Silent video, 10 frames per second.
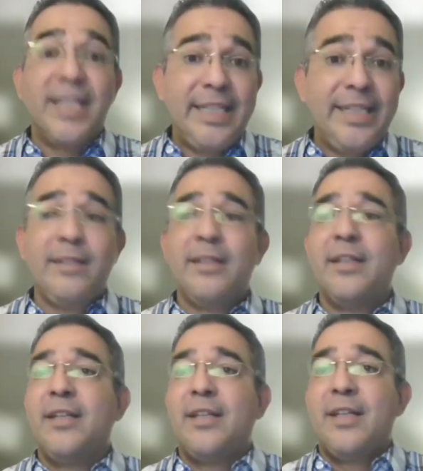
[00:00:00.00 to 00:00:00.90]
to lean
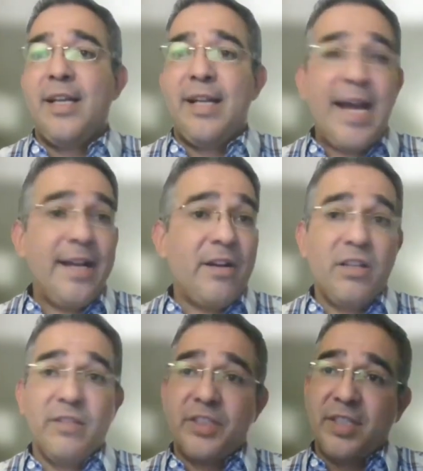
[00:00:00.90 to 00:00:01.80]
And that
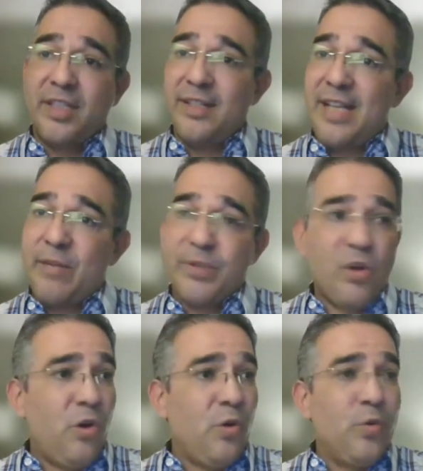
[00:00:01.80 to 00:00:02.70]
all of a sudden, that was
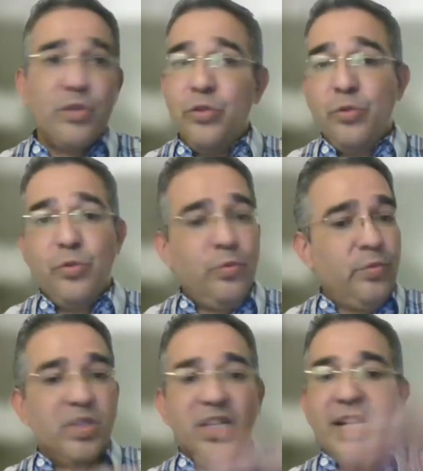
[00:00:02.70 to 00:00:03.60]
a whole
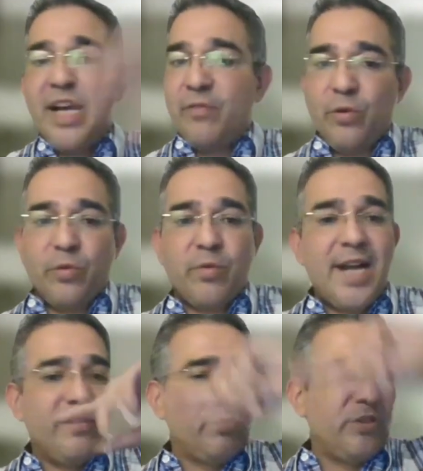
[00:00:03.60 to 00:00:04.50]
new level,
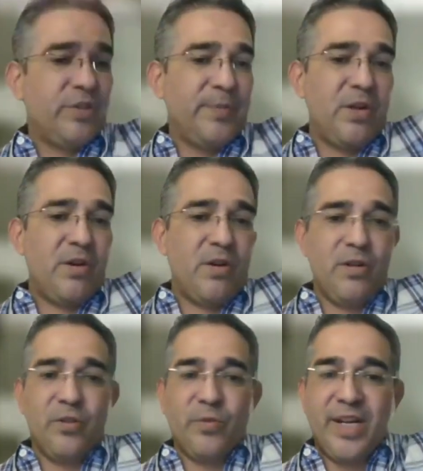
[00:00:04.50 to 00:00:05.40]
right? It took me
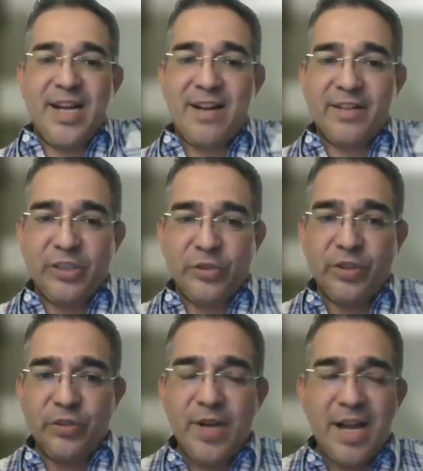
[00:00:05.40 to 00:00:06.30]
all the way out
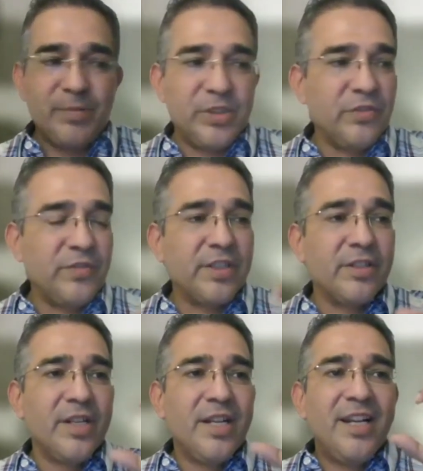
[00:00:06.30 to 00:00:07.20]
into a new
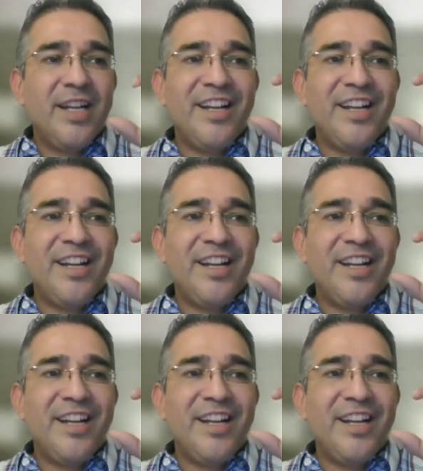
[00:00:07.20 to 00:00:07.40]
atmosphere.